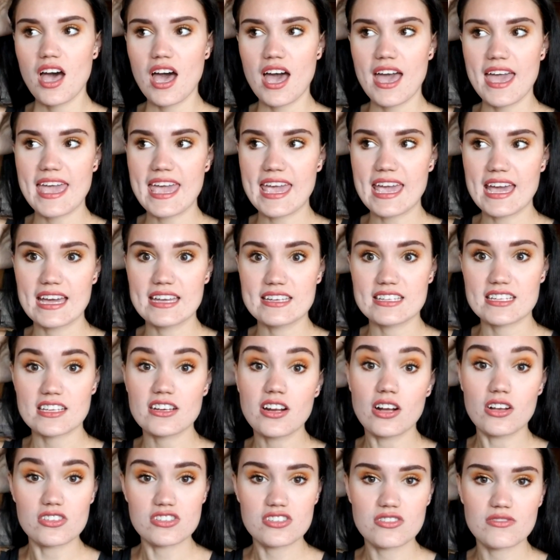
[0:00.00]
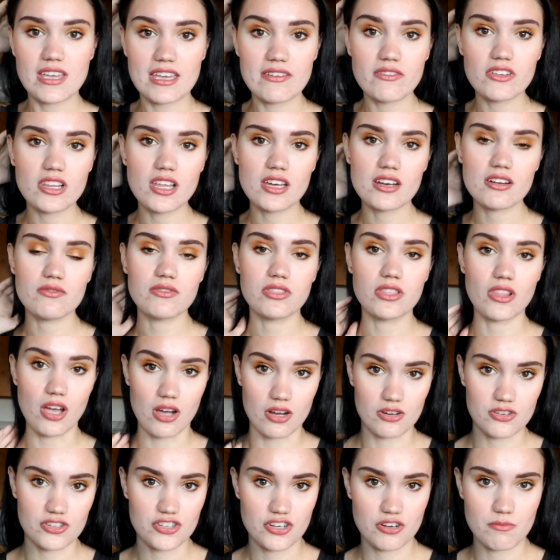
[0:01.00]
And it also gave a lot of
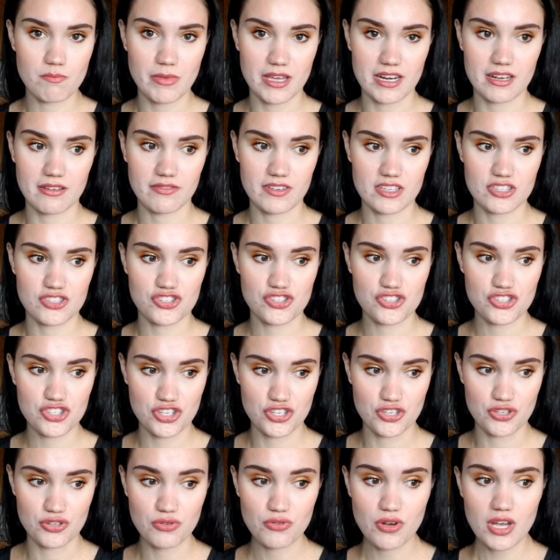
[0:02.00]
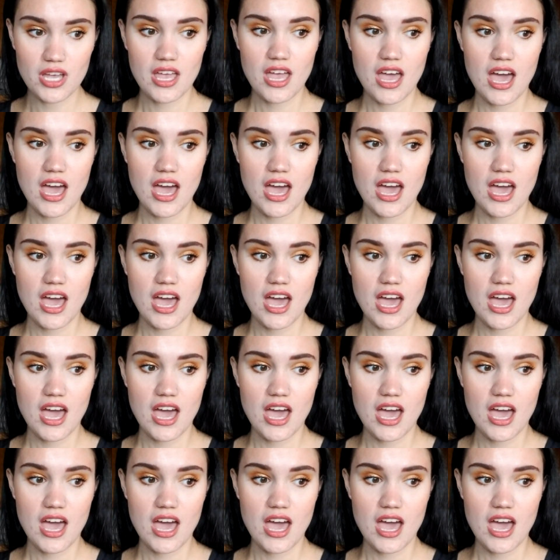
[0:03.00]
long-term benefits too.